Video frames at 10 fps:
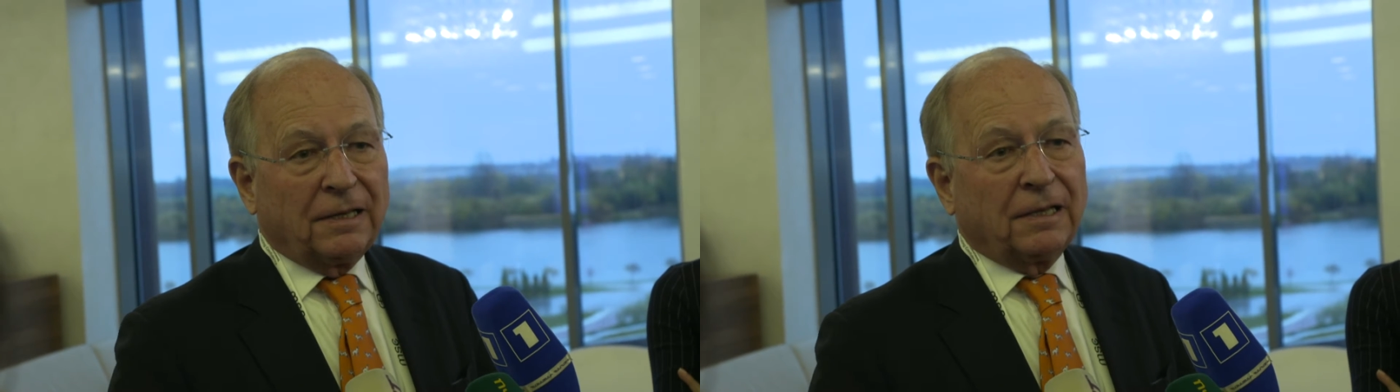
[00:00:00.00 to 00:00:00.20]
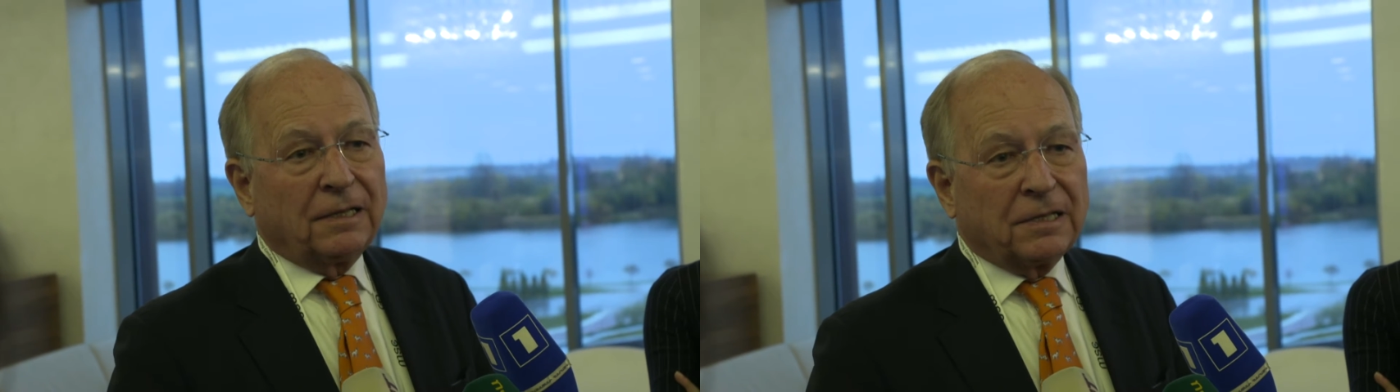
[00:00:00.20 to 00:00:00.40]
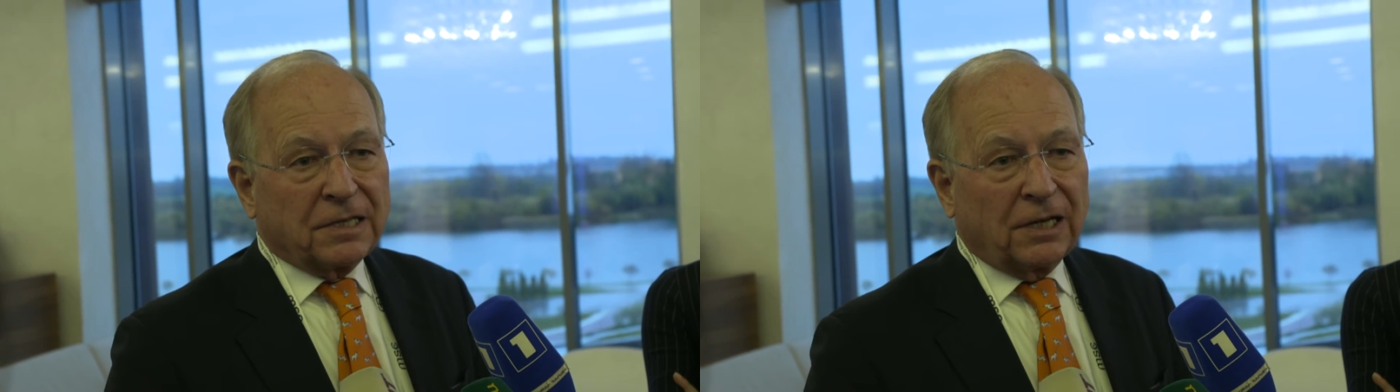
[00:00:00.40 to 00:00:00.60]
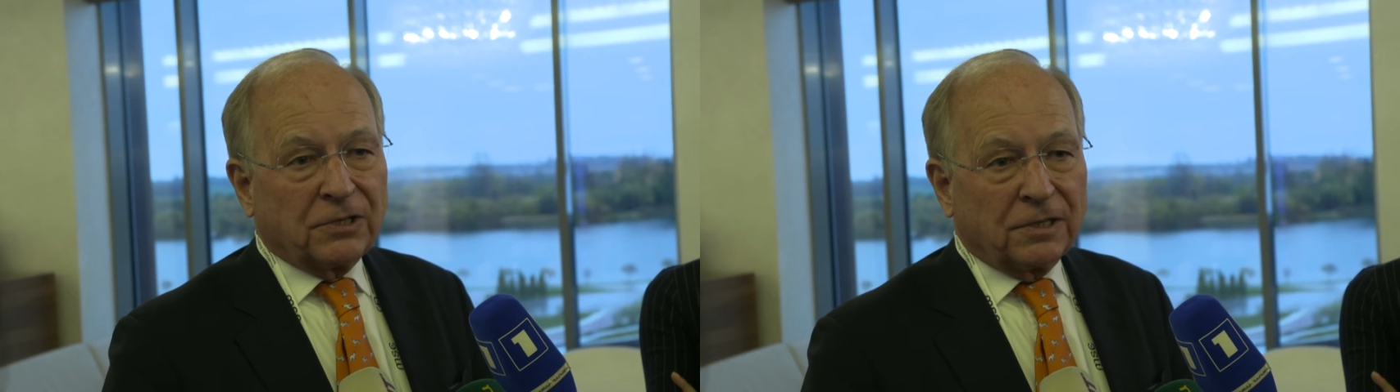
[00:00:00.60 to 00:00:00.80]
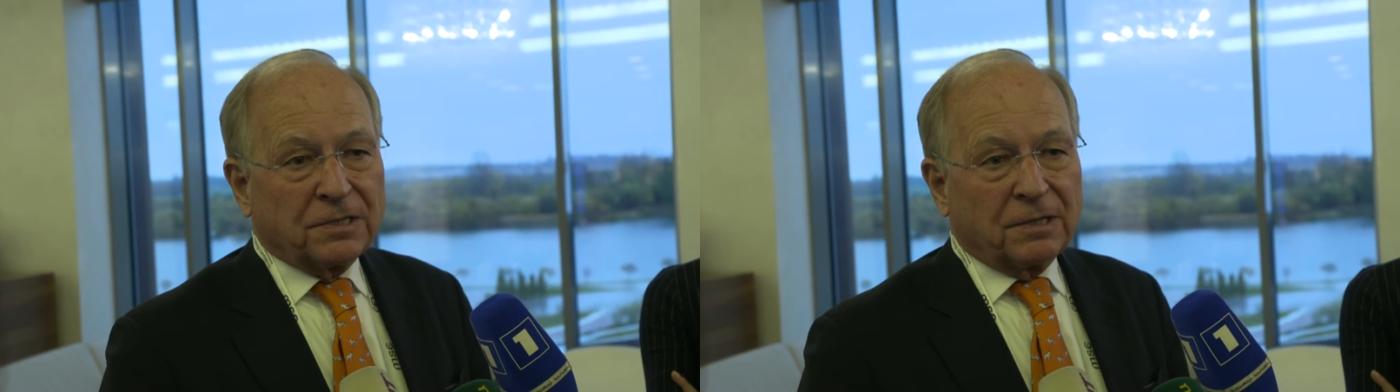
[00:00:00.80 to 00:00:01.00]
in the
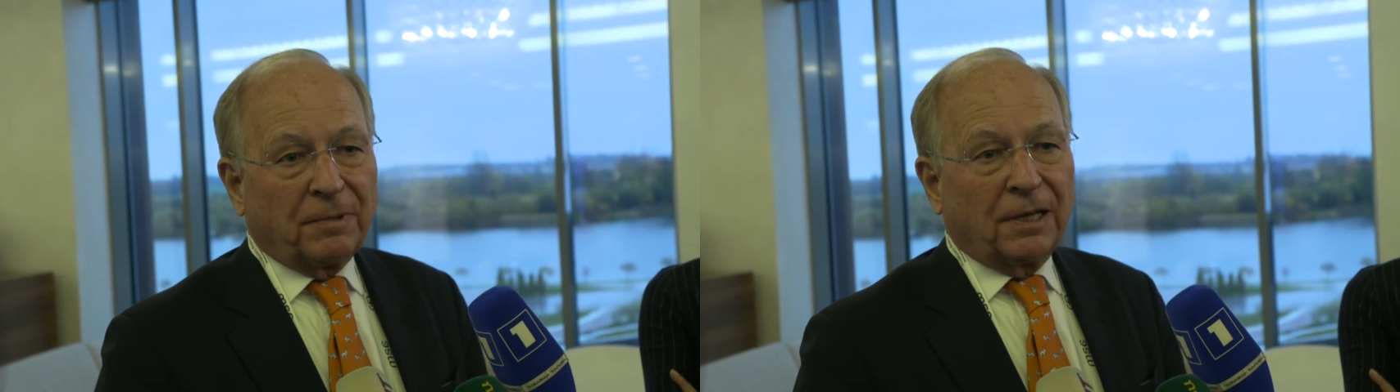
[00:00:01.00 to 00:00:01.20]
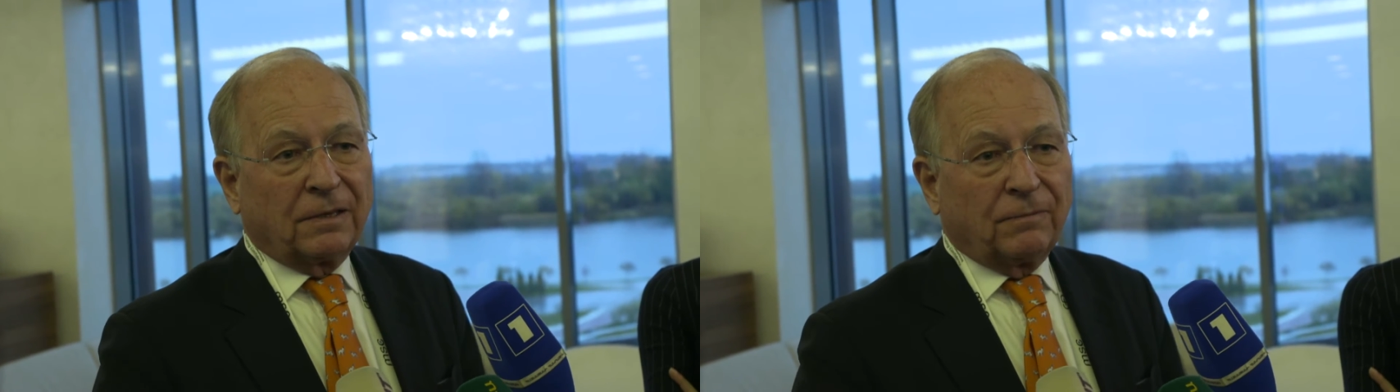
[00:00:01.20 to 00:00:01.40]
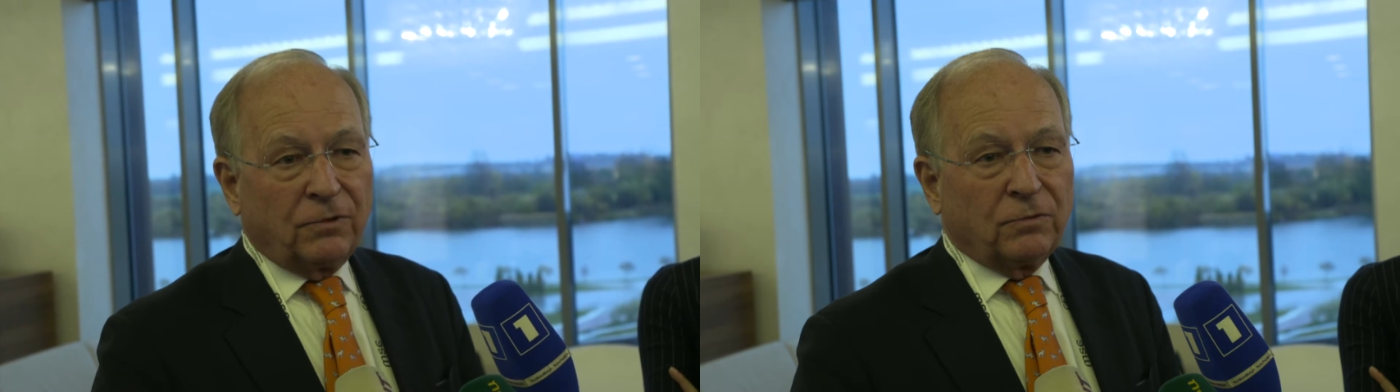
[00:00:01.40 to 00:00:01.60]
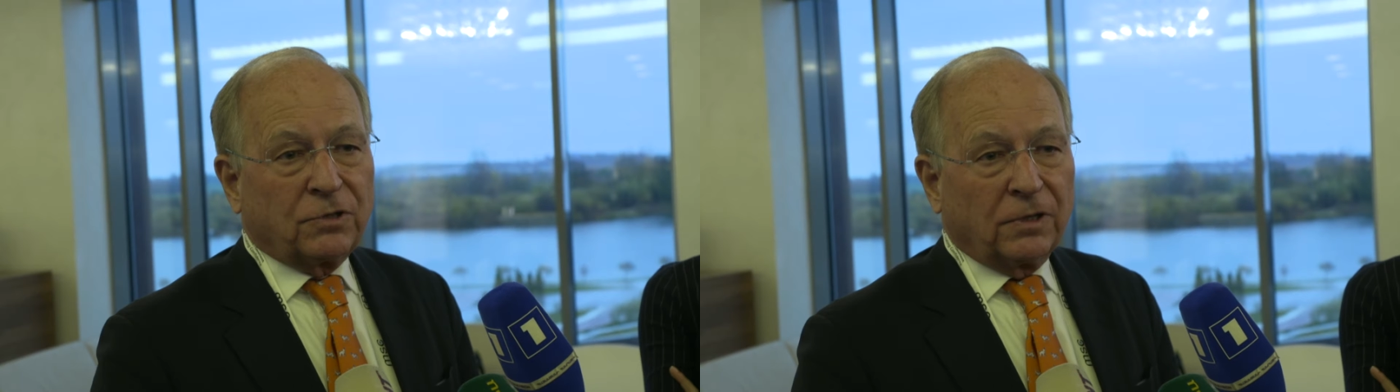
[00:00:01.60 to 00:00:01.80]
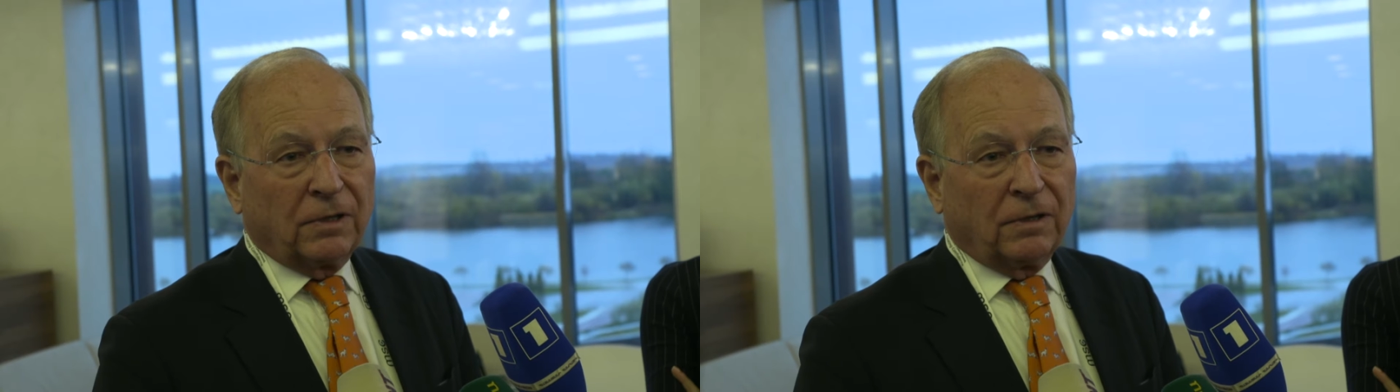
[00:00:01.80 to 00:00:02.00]
discussions about the
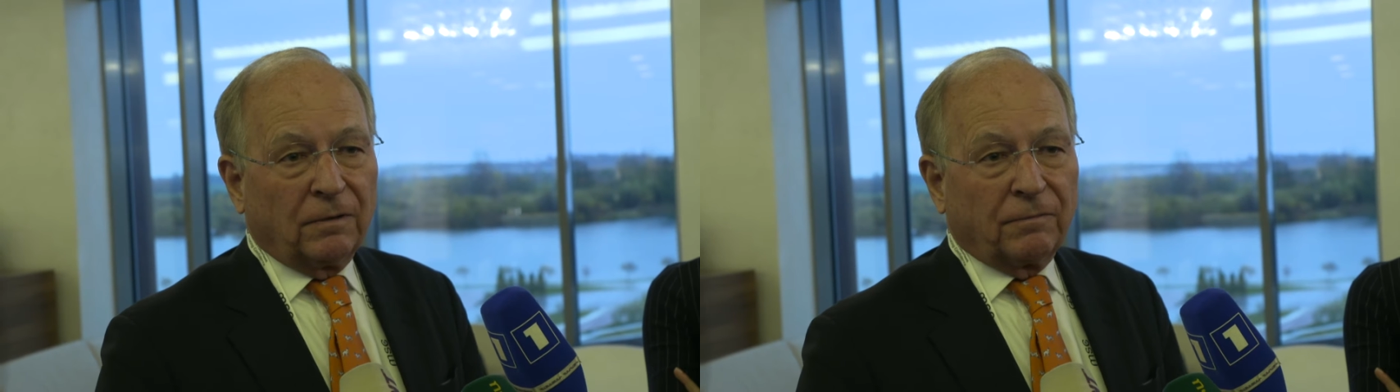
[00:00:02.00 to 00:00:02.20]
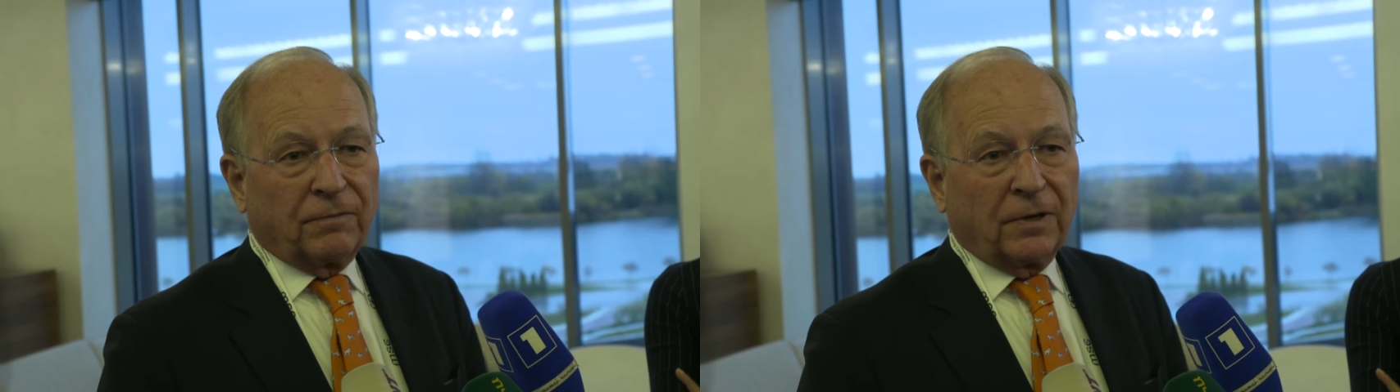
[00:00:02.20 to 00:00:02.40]
future of